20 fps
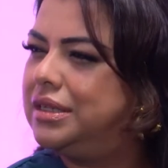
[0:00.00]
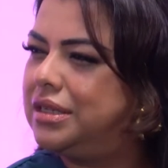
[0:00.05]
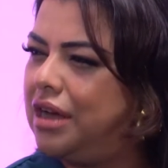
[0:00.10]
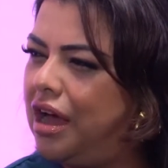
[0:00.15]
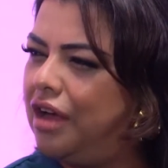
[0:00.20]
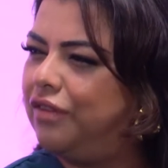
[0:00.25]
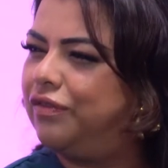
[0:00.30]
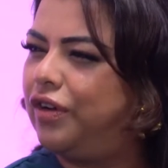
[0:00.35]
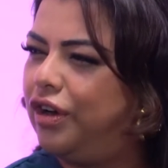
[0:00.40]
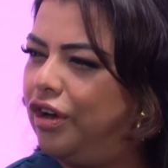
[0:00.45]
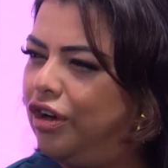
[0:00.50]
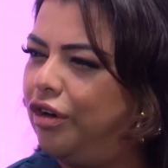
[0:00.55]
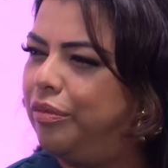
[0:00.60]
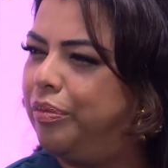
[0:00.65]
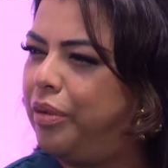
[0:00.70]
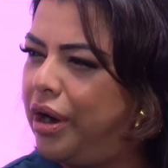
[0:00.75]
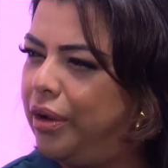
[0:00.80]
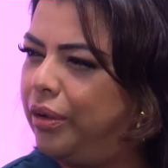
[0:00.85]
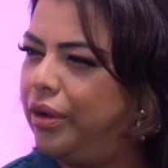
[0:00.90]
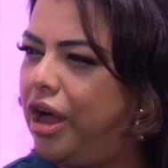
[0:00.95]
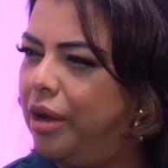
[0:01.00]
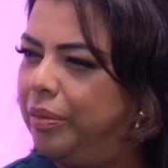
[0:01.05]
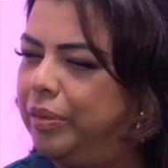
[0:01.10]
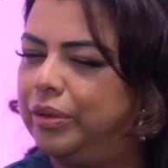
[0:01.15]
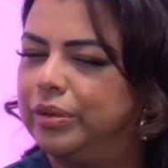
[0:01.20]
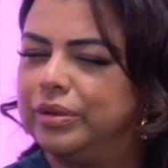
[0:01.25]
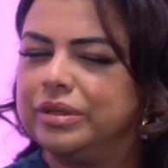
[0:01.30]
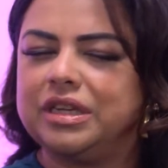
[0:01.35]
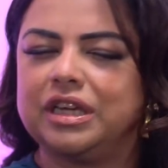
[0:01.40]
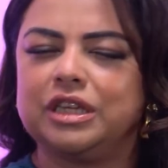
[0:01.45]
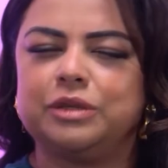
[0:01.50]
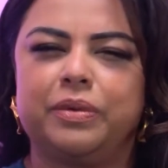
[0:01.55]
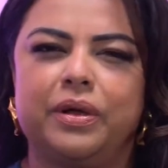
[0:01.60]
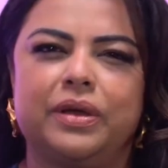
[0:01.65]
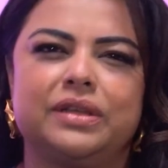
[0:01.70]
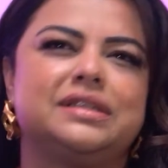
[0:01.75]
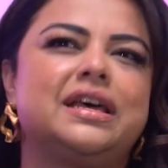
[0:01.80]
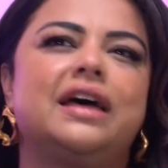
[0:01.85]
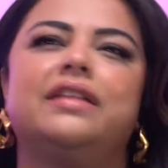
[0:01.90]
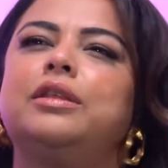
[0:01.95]
time for a lot of bridal couples to
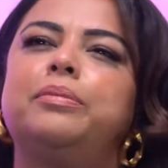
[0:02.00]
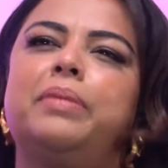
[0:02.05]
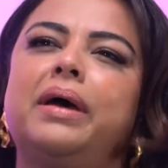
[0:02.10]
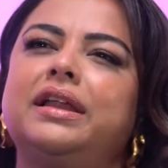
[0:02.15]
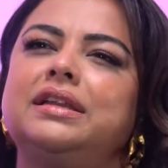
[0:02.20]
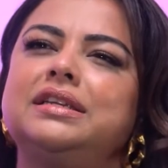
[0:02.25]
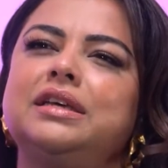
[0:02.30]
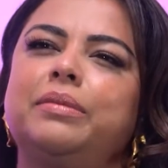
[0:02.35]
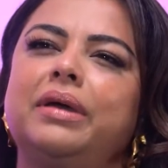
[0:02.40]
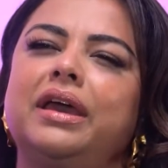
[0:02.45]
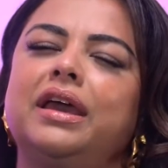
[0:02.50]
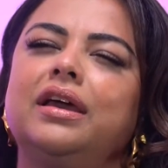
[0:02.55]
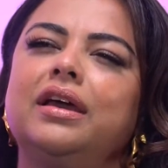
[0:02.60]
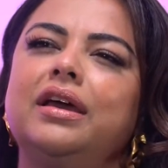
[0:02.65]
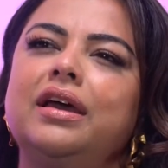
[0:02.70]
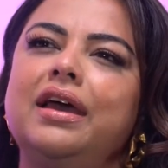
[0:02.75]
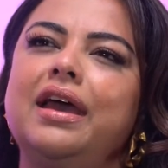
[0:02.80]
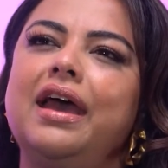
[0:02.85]
experience mm. that in the pandemic.